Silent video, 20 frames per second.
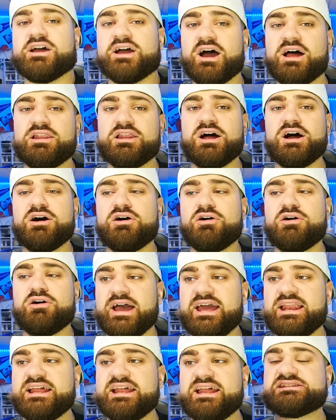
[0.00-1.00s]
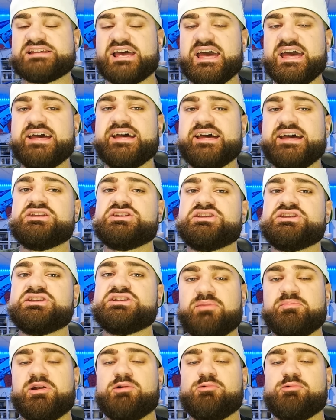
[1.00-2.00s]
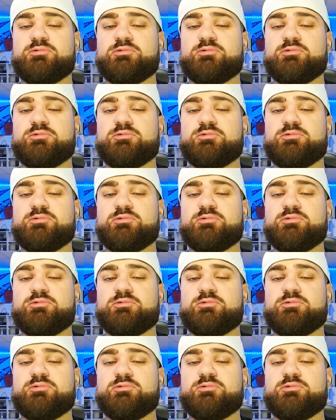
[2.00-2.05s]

Hello, ladies and gentlemen.